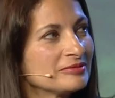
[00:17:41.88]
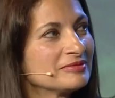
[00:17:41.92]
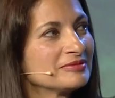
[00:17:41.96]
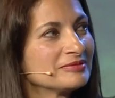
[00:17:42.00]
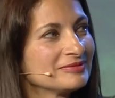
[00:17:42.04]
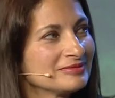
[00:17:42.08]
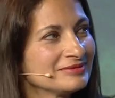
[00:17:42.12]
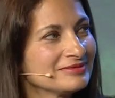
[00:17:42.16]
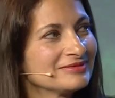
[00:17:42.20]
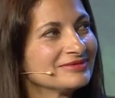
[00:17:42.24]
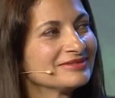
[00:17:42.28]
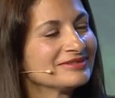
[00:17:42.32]
Yeah,
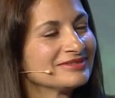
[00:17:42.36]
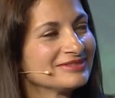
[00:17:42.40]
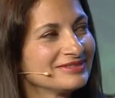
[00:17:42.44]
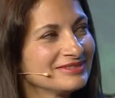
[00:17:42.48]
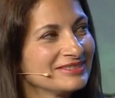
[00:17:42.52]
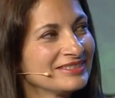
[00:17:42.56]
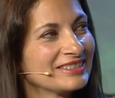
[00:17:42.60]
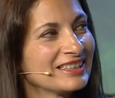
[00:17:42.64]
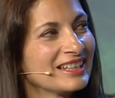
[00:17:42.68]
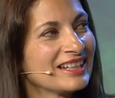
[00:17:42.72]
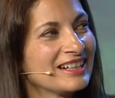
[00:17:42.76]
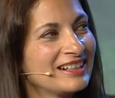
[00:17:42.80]
well, you're
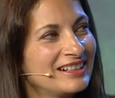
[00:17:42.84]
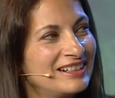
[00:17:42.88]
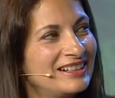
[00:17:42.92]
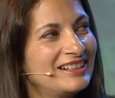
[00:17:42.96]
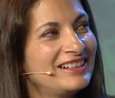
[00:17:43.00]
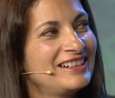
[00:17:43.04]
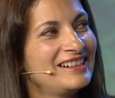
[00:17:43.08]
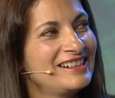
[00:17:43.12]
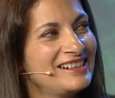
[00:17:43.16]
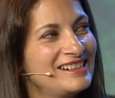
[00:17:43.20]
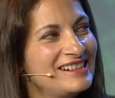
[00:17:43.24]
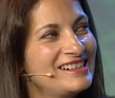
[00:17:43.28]
moving to Mars.
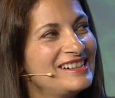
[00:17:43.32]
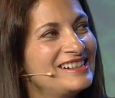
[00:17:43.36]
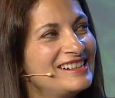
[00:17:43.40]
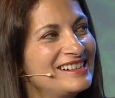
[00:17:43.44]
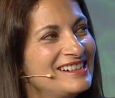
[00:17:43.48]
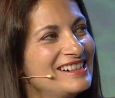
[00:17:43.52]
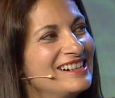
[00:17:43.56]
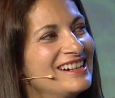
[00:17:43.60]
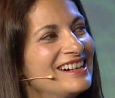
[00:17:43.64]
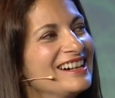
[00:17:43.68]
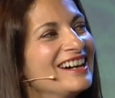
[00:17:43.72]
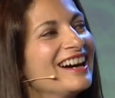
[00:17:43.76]
It's not a
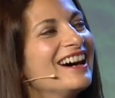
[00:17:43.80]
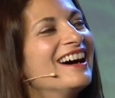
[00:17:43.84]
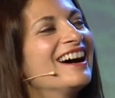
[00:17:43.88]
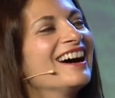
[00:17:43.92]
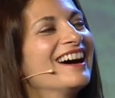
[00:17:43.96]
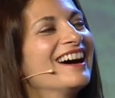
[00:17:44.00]
vacation.